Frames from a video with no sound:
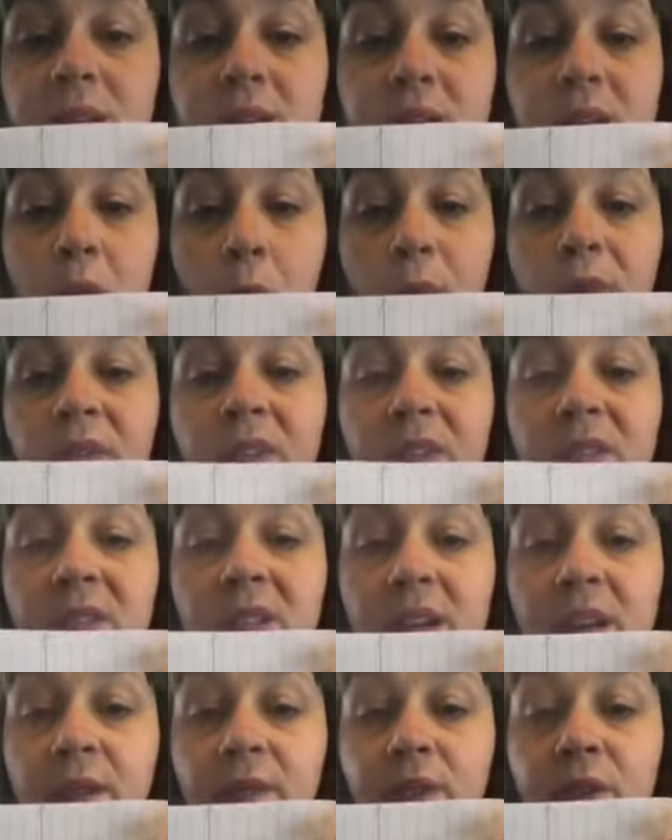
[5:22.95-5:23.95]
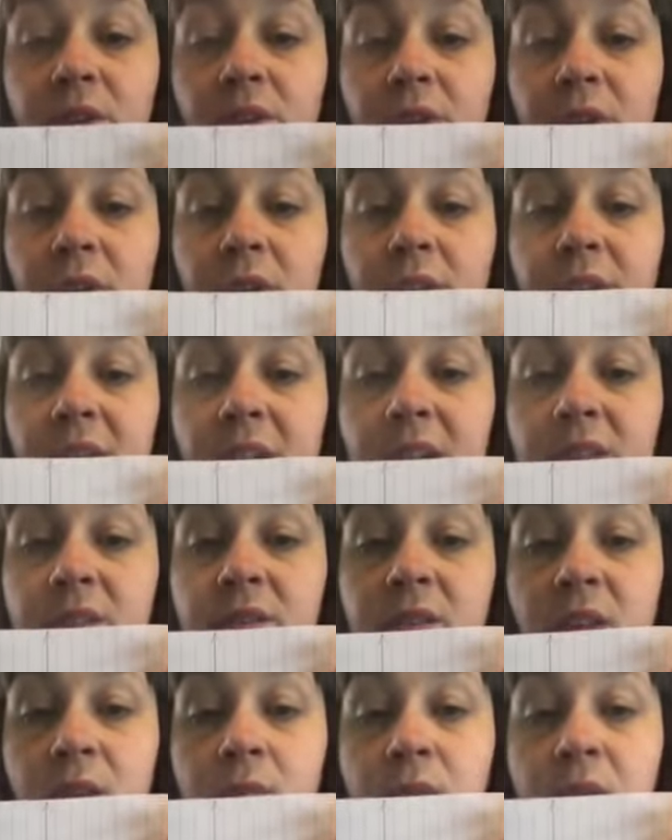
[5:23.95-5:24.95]
So you see I've just done exactly the
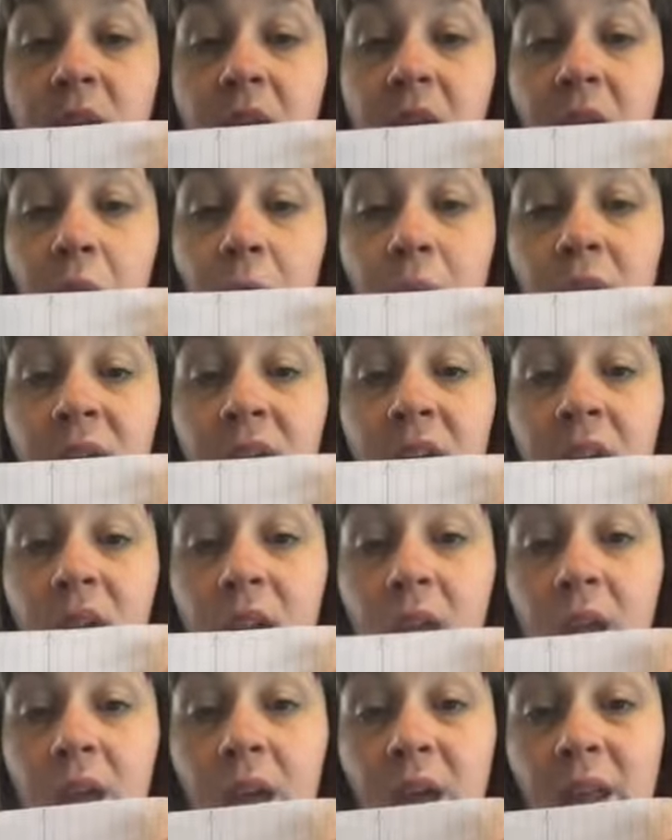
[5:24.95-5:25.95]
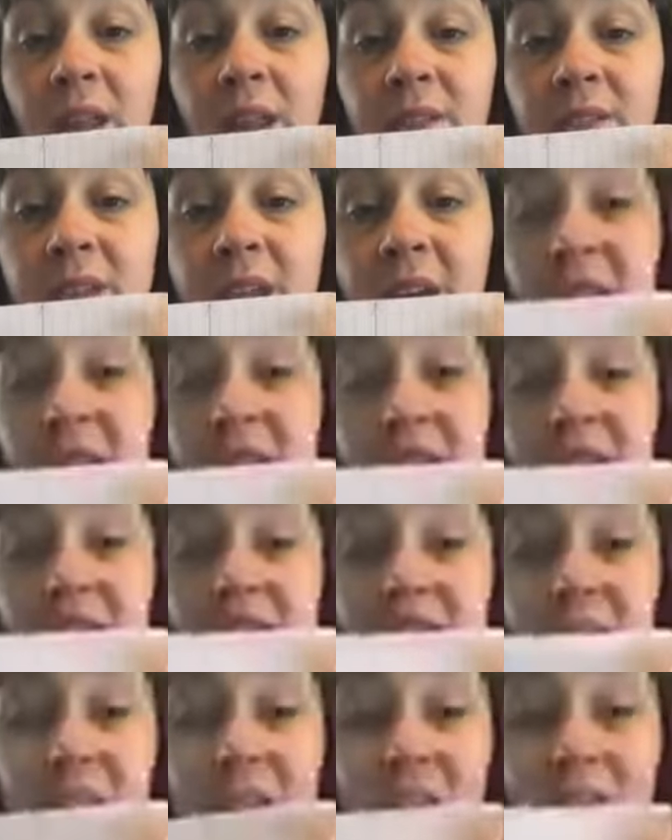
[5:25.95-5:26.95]
same there, and that's now given us
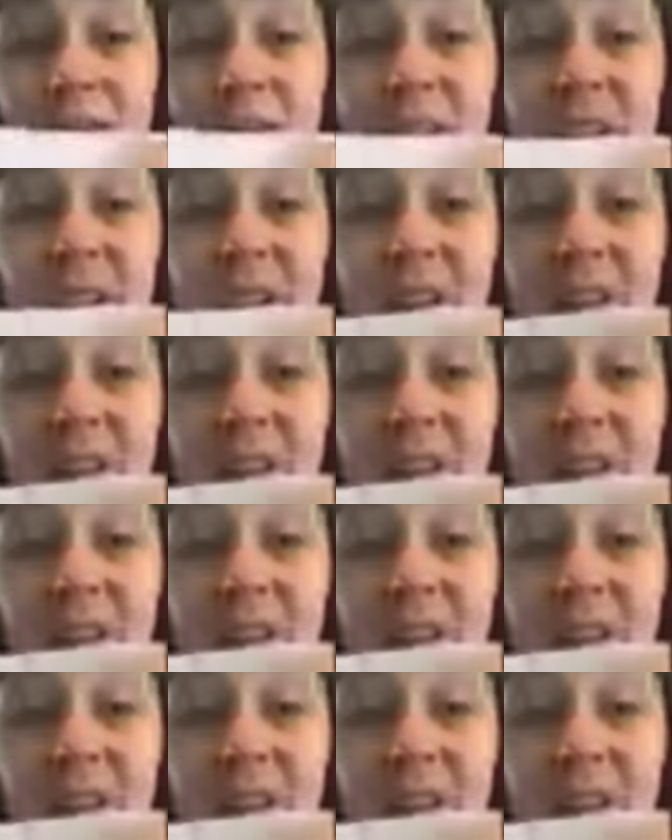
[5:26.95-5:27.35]
a lovely